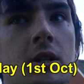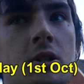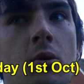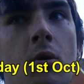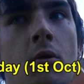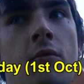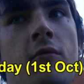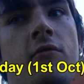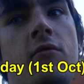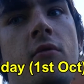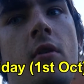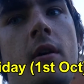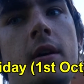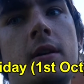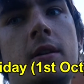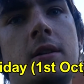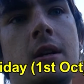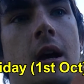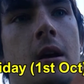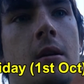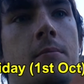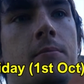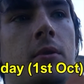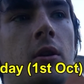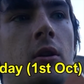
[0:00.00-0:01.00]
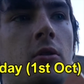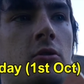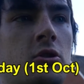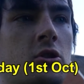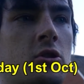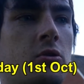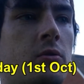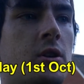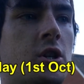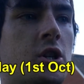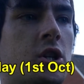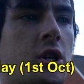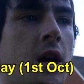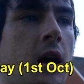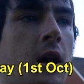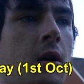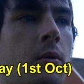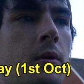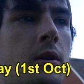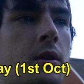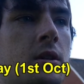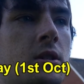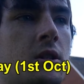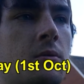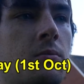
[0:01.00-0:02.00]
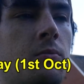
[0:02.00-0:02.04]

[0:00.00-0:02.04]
So on Friday, blustery showers,